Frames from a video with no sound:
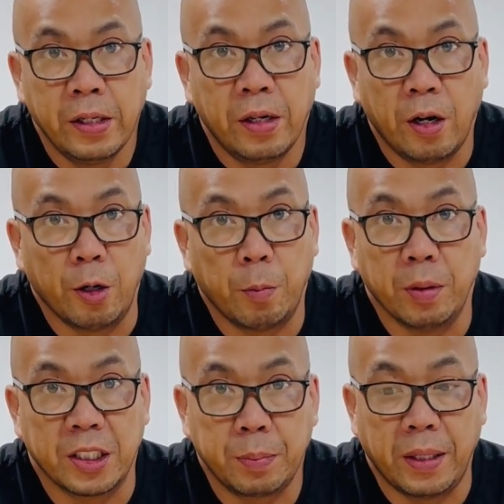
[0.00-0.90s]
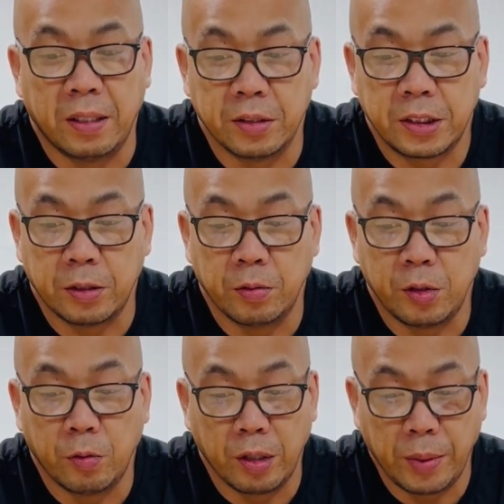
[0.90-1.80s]
100+ pounds. So you
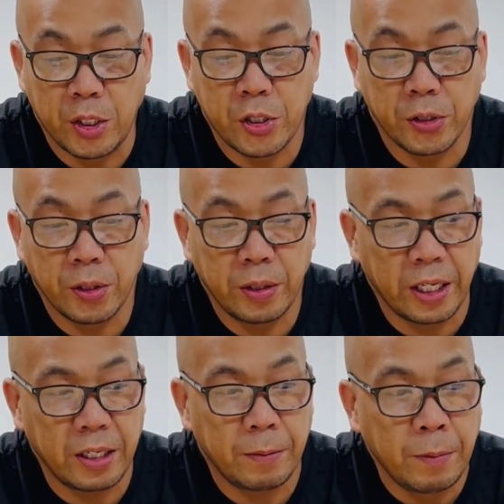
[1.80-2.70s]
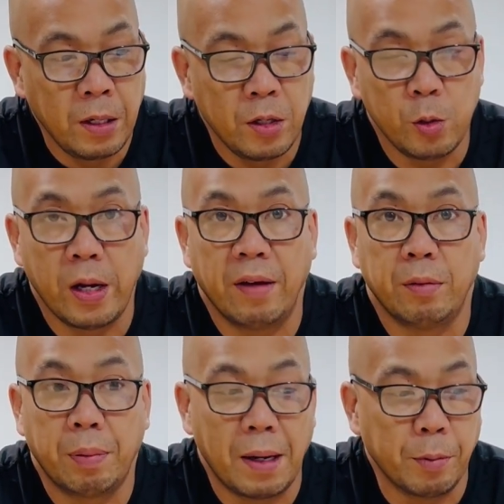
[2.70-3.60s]
want to make sure that you have the
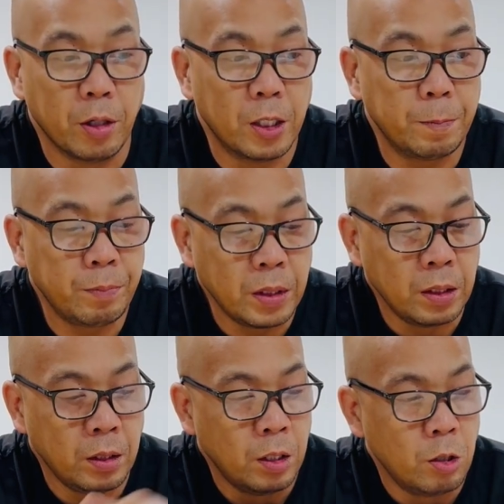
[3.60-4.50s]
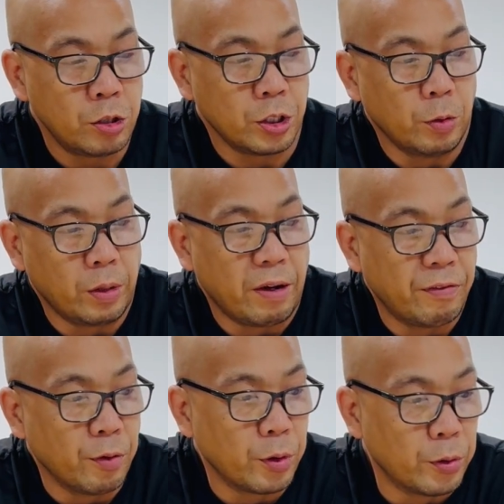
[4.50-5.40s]
proper help. So without
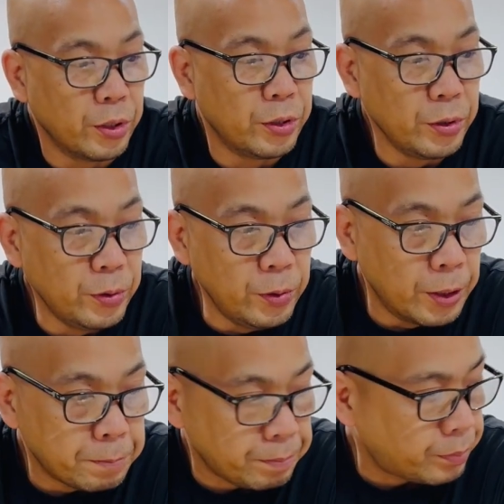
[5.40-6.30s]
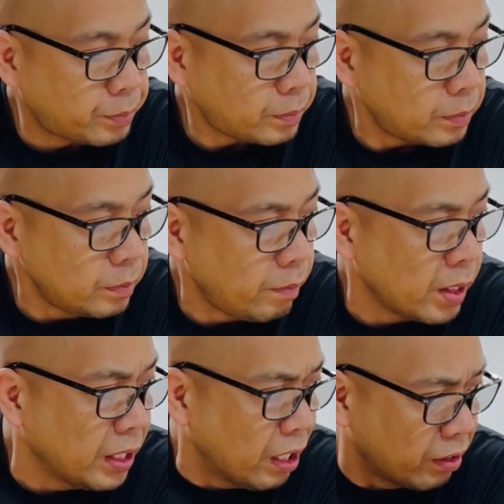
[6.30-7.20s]
further ado,
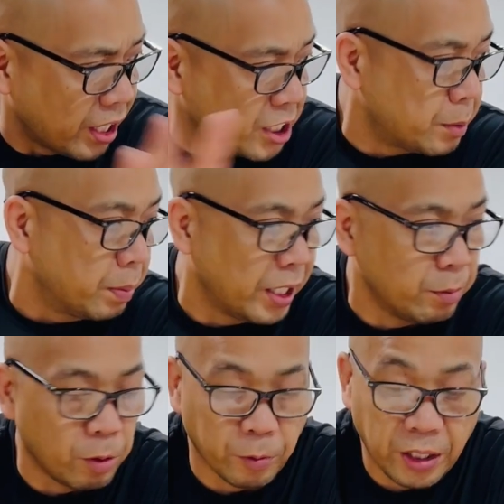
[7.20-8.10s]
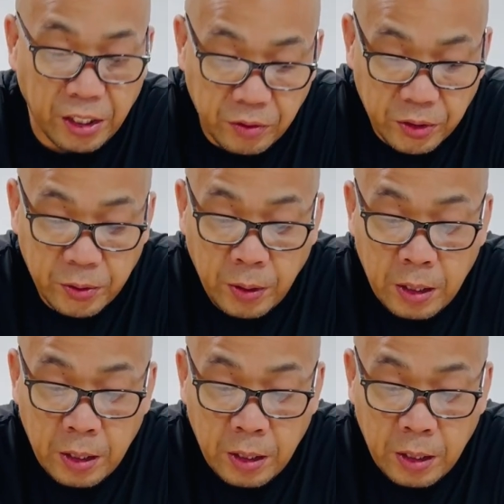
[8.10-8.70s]
now that I explained what we're going to do,